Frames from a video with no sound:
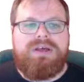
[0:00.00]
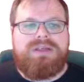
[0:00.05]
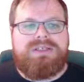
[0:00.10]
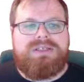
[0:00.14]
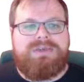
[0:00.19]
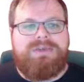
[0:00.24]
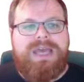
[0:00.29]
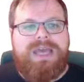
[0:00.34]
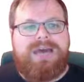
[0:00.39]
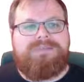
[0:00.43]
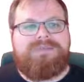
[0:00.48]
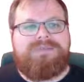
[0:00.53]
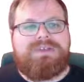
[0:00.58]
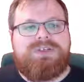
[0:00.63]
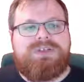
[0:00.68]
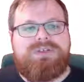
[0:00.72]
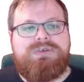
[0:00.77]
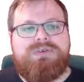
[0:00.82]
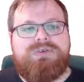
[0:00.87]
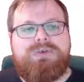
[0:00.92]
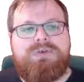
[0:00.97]
So we have
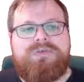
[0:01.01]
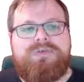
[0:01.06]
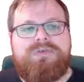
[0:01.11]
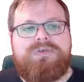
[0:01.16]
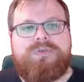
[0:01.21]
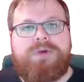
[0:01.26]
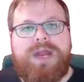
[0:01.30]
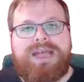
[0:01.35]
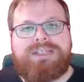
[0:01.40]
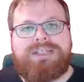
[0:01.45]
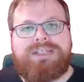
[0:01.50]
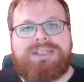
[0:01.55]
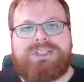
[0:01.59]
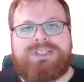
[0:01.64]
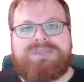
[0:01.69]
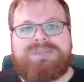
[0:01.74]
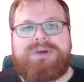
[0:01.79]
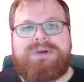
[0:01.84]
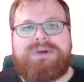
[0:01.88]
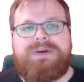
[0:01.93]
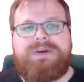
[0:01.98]
two
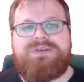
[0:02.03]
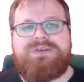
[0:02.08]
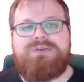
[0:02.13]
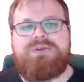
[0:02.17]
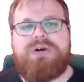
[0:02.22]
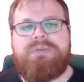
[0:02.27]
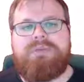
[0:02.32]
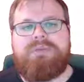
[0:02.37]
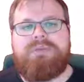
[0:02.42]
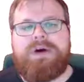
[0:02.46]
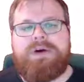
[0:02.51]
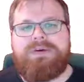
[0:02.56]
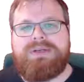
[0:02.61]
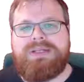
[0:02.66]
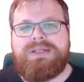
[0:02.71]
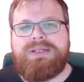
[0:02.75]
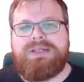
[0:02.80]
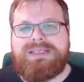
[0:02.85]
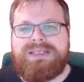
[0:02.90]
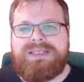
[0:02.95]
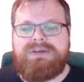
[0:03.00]
fractions, we have two
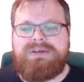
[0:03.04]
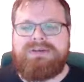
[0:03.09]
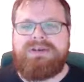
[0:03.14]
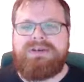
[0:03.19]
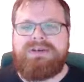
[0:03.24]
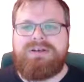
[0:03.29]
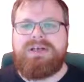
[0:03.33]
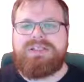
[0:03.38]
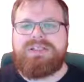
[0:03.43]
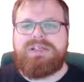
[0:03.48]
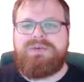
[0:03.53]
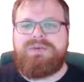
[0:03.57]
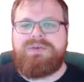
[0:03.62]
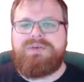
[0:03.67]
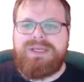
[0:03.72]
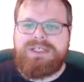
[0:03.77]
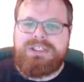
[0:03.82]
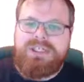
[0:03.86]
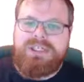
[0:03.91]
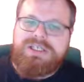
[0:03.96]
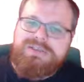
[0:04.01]
components here. So
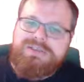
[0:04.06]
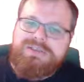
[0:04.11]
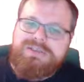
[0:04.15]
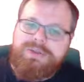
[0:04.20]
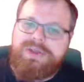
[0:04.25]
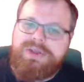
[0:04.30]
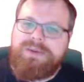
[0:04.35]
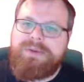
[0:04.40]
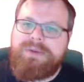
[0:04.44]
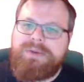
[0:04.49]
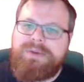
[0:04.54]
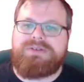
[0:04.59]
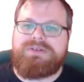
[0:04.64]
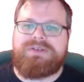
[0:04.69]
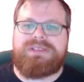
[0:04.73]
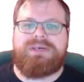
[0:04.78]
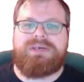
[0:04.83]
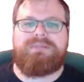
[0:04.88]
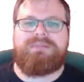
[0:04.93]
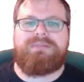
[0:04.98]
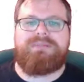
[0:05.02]
we can just put them onto
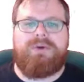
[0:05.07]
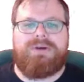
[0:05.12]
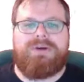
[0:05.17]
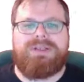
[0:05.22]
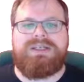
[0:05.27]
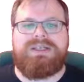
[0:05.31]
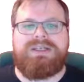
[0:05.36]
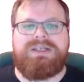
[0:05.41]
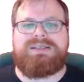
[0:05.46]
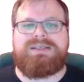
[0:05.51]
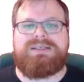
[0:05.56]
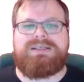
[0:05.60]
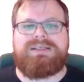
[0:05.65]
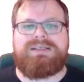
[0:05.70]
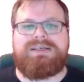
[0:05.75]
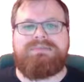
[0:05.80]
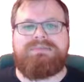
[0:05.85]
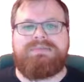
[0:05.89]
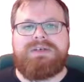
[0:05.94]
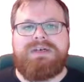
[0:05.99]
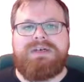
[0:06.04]
some coordinate
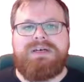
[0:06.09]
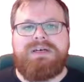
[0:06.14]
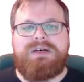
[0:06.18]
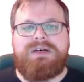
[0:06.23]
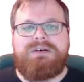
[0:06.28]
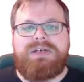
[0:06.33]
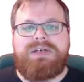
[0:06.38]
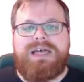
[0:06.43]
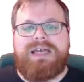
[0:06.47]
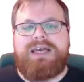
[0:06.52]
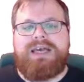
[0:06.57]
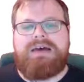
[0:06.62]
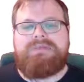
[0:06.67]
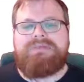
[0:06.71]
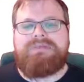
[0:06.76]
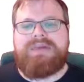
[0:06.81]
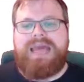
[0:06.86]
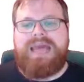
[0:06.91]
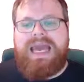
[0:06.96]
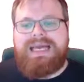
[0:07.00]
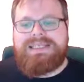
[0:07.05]
system. We can
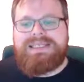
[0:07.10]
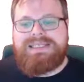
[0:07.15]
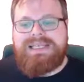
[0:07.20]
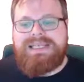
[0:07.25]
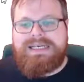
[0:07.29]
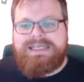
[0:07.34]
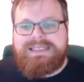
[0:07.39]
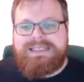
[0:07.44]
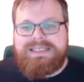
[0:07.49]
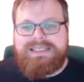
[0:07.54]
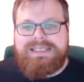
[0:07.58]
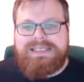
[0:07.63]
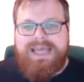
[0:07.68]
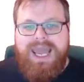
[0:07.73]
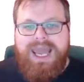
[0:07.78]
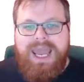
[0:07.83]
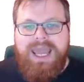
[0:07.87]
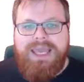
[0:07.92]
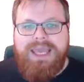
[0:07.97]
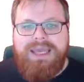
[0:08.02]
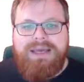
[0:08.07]
have x-axis
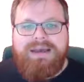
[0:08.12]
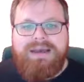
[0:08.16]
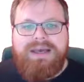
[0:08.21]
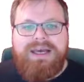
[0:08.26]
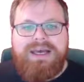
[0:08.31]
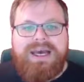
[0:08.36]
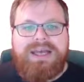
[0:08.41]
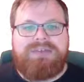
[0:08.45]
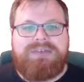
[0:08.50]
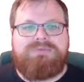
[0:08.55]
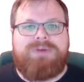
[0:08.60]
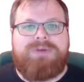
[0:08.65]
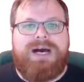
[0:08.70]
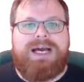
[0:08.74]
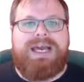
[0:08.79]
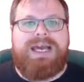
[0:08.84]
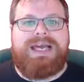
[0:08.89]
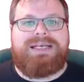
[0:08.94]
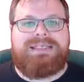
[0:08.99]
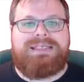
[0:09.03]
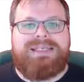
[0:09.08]
A and
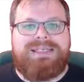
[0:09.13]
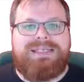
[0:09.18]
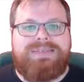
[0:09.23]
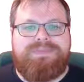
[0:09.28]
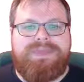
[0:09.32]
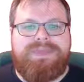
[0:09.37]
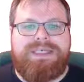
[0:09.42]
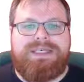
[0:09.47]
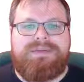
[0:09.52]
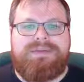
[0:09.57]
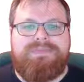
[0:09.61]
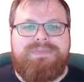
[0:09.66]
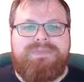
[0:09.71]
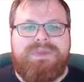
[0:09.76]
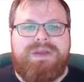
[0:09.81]
y-axis B.